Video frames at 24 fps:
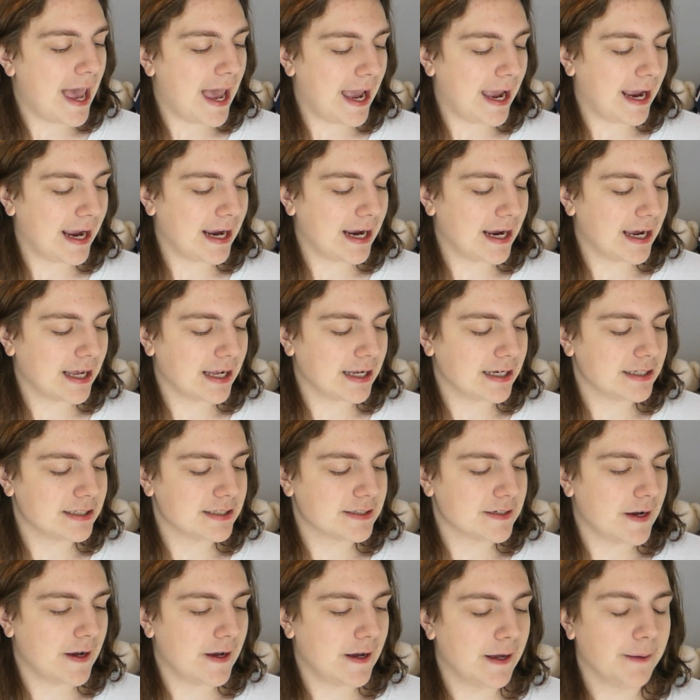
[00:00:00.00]
and
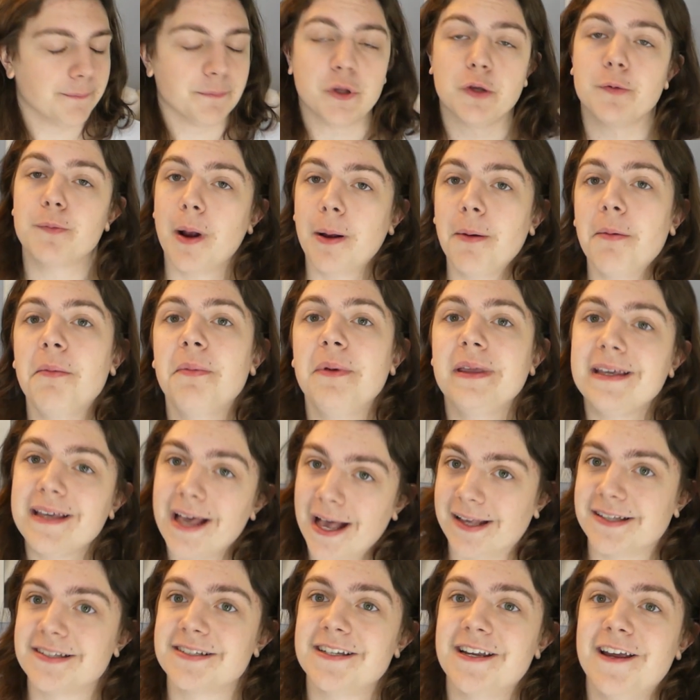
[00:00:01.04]
you probably
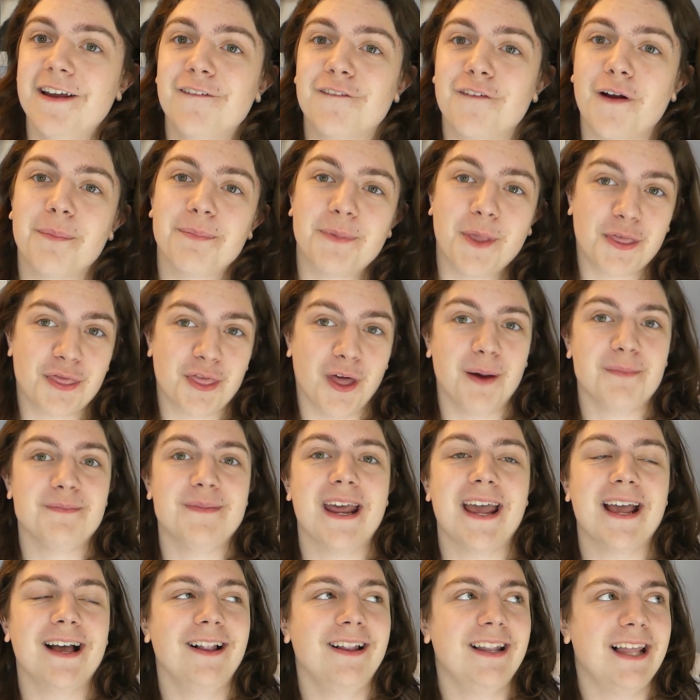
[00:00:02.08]
guessed it from the
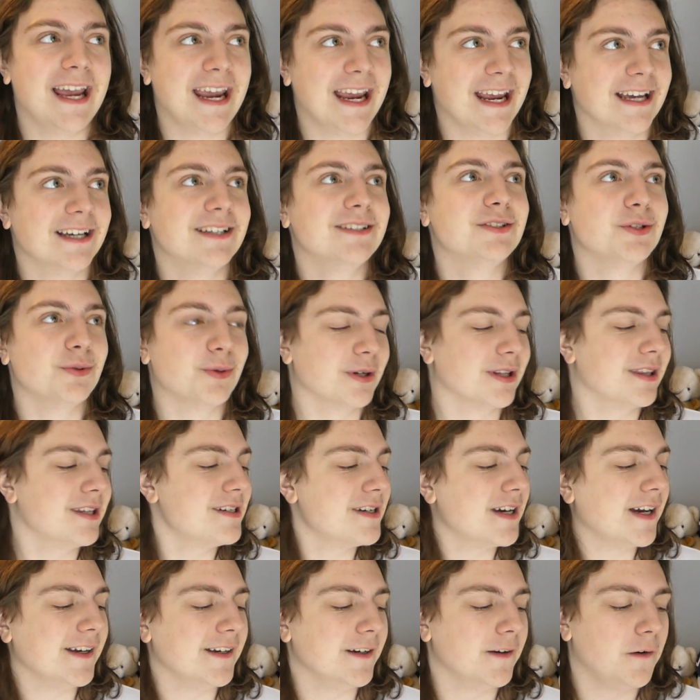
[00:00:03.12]
thumbnail and or the
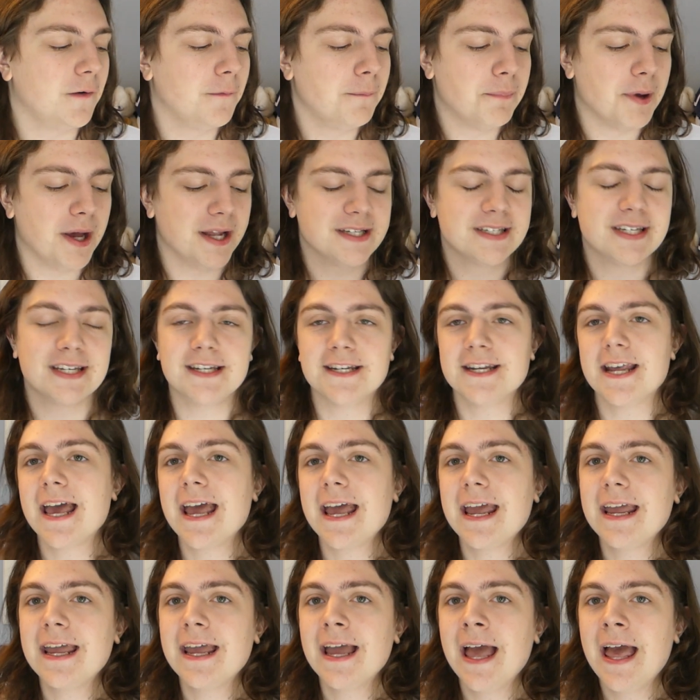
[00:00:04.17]
title, but
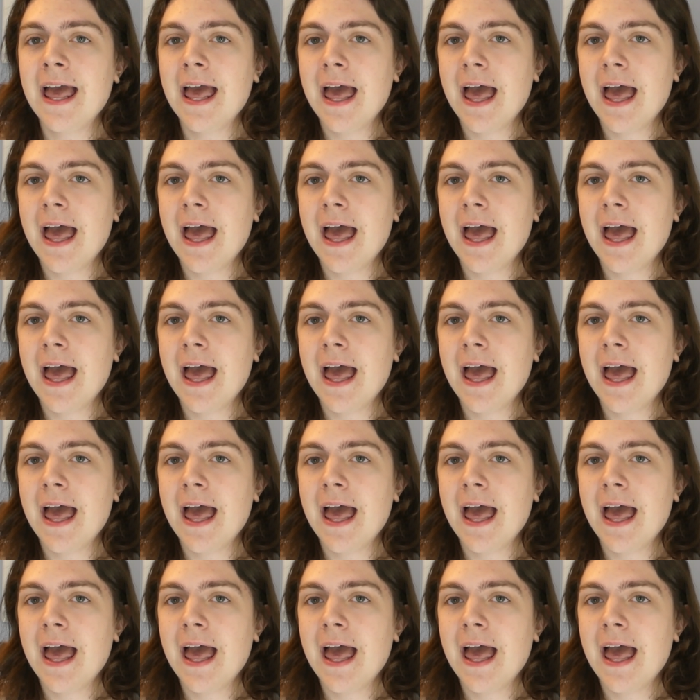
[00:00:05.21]
today